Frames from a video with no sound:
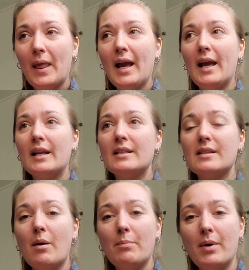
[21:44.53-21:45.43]
And
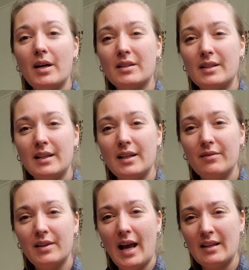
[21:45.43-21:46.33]
some bugs, they
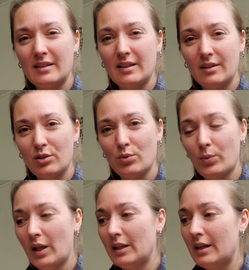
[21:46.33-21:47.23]
leave nasty
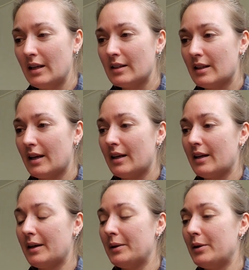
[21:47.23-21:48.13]
swelliness, like
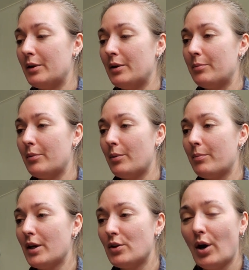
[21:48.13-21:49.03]

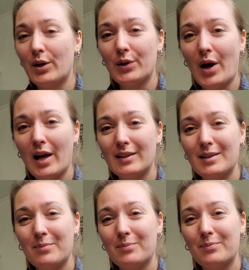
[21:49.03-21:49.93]
my daughter had
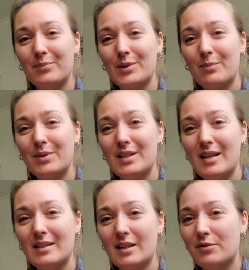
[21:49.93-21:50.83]
some
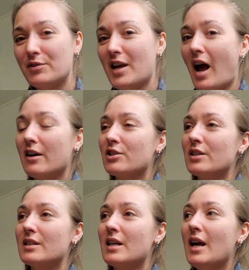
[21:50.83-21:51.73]
sensitive
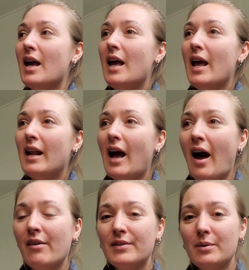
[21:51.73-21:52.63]
reactions, and
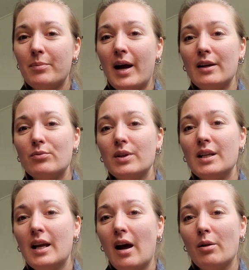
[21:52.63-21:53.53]
after bite
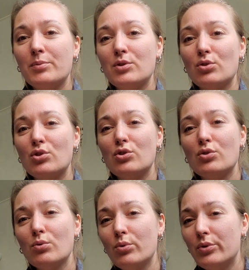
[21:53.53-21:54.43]
really helps to
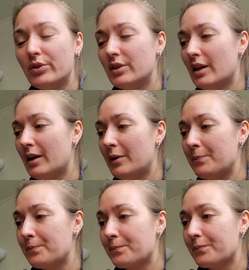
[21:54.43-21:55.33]
soothe the
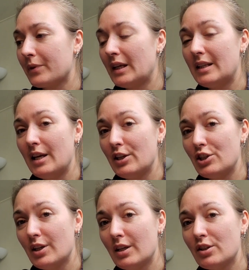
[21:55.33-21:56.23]

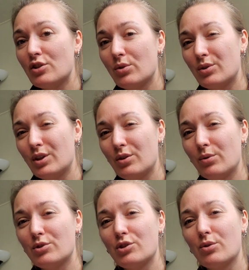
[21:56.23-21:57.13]
itchiness so they
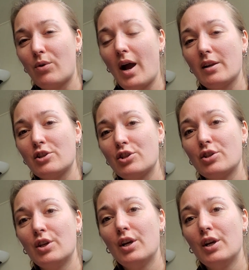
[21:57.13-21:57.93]
don't scratch